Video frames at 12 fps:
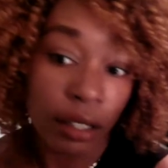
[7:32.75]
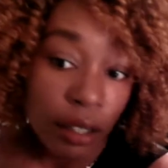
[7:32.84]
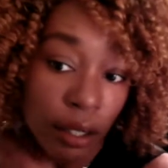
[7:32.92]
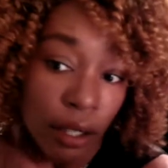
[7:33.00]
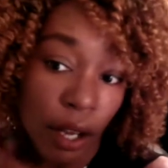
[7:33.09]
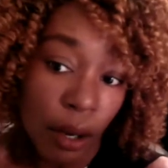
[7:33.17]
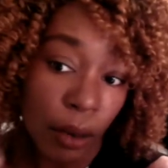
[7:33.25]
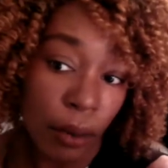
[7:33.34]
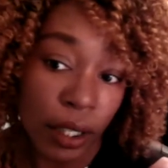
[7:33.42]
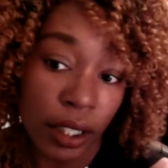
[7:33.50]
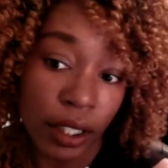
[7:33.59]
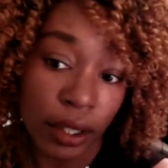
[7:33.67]
know
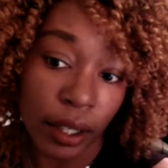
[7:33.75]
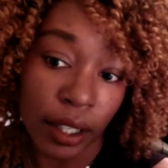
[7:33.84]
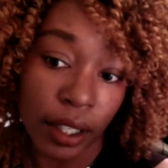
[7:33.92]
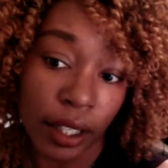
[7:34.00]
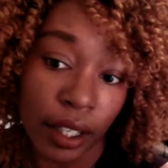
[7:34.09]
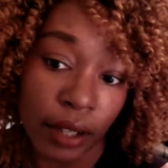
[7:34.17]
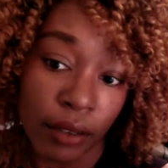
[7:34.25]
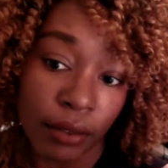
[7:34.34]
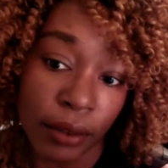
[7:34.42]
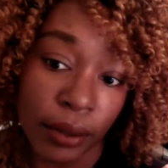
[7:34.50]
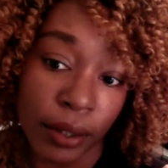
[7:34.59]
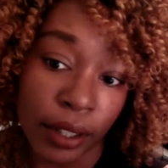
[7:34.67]
where you're trying to go
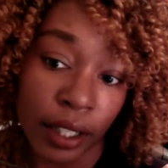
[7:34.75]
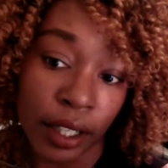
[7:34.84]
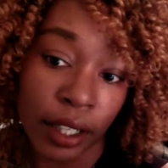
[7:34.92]
for,